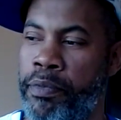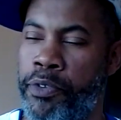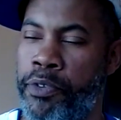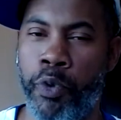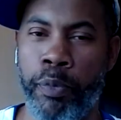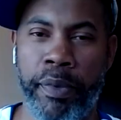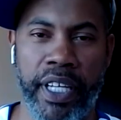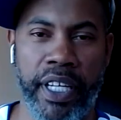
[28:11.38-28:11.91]

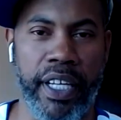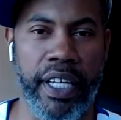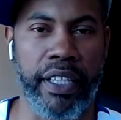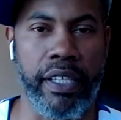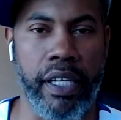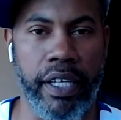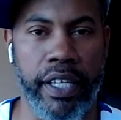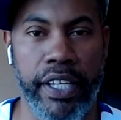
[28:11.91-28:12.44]
two minute
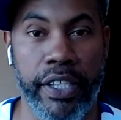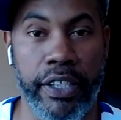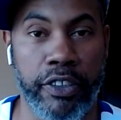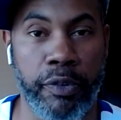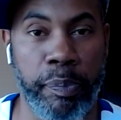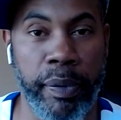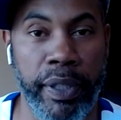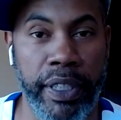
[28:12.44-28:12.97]
end of the year
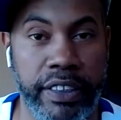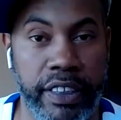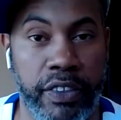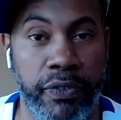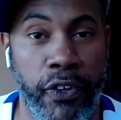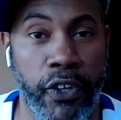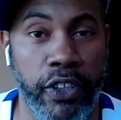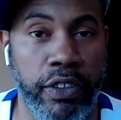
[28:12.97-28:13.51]
speech
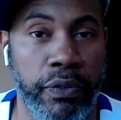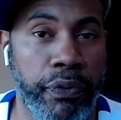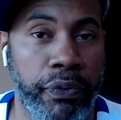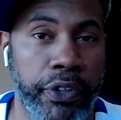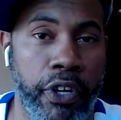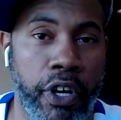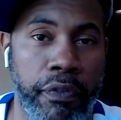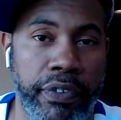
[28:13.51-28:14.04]
as far as the
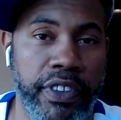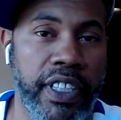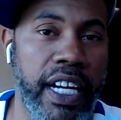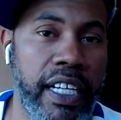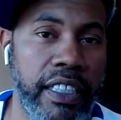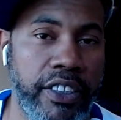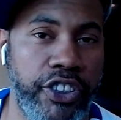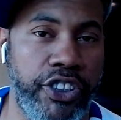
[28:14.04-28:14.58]
front office
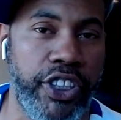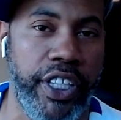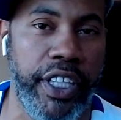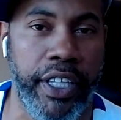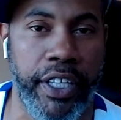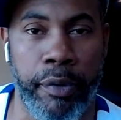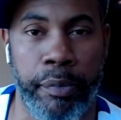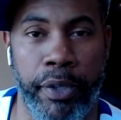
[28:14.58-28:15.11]
guys, your
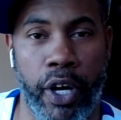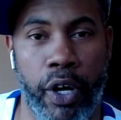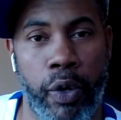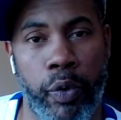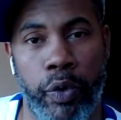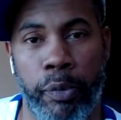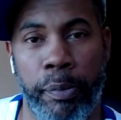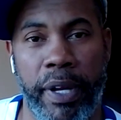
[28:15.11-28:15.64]
GM, your
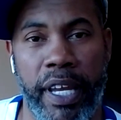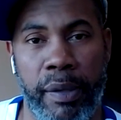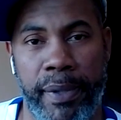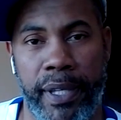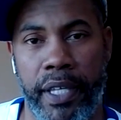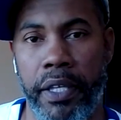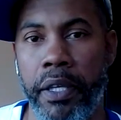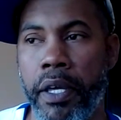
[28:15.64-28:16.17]
owner,
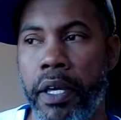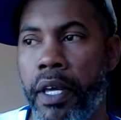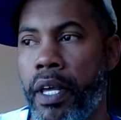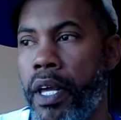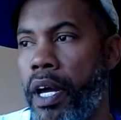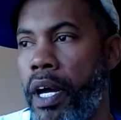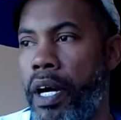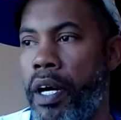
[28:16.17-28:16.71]
maybe
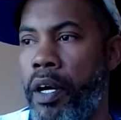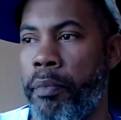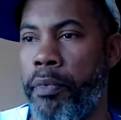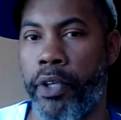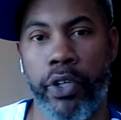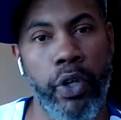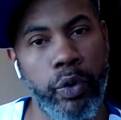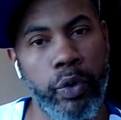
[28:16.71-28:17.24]
um,
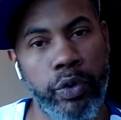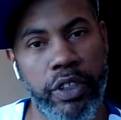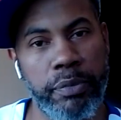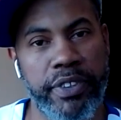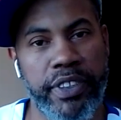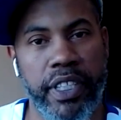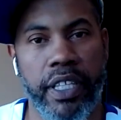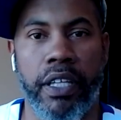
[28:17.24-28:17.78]
the coach
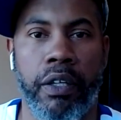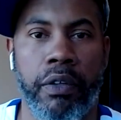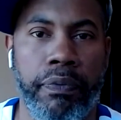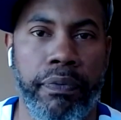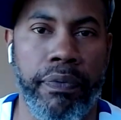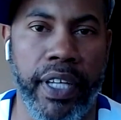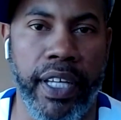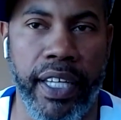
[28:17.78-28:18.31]

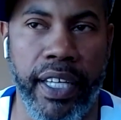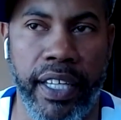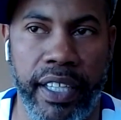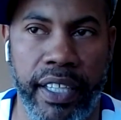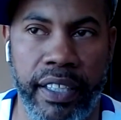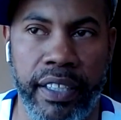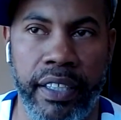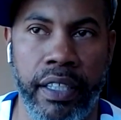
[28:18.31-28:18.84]
himself,
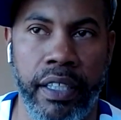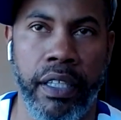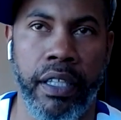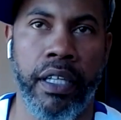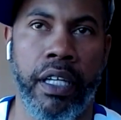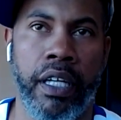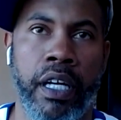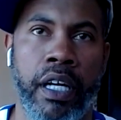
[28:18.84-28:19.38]
and
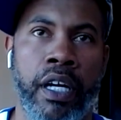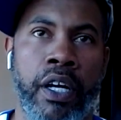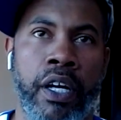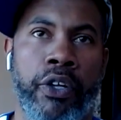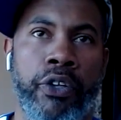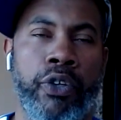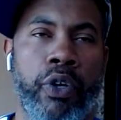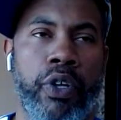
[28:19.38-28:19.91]

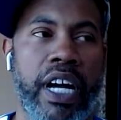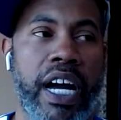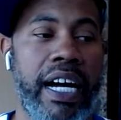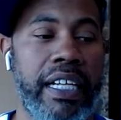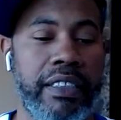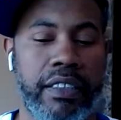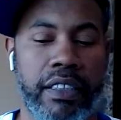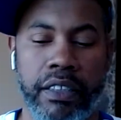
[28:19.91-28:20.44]
you know,
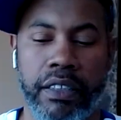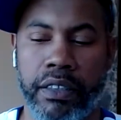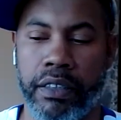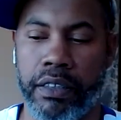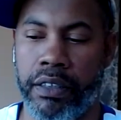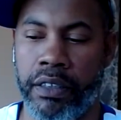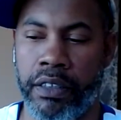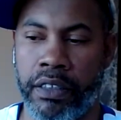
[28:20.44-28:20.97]
guys
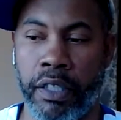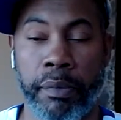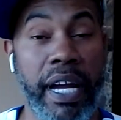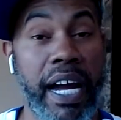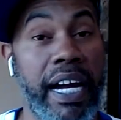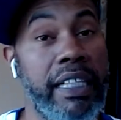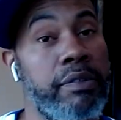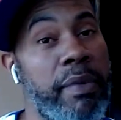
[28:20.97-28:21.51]
just some
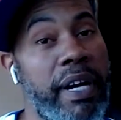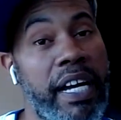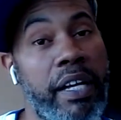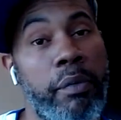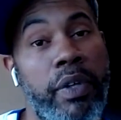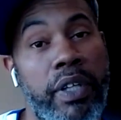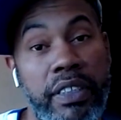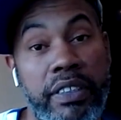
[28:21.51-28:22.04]
guys
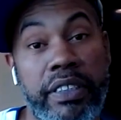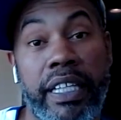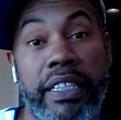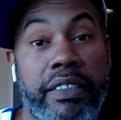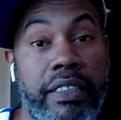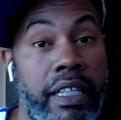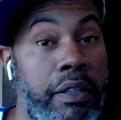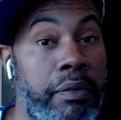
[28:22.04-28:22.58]
might want to say
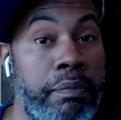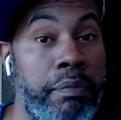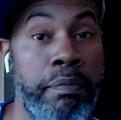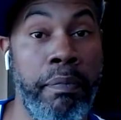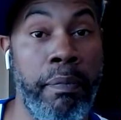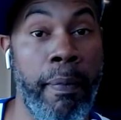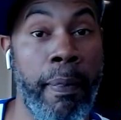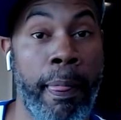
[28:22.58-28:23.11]
something
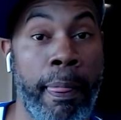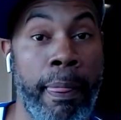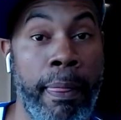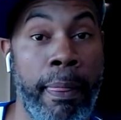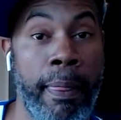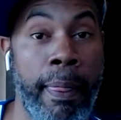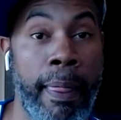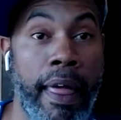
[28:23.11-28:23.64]

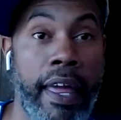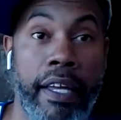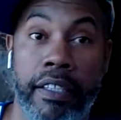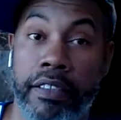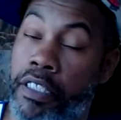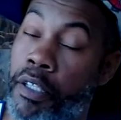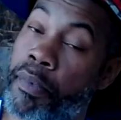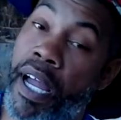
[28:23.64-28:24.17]

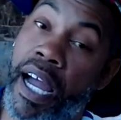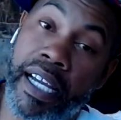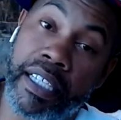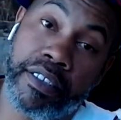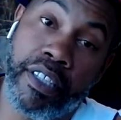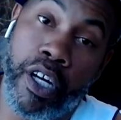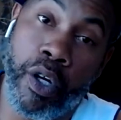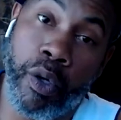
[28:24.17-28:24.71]
and some
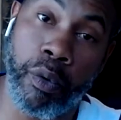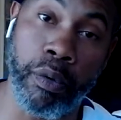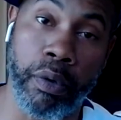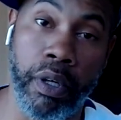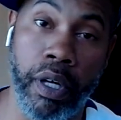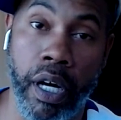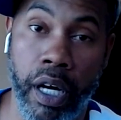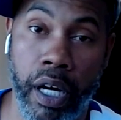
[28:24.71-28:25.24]
guys don't.
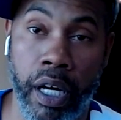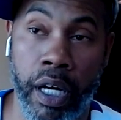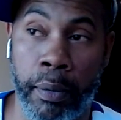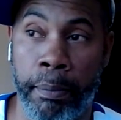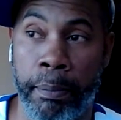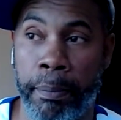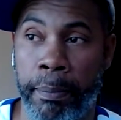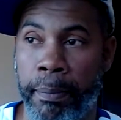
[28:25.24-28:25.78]

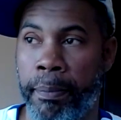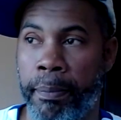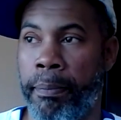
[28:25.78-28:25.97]
Um,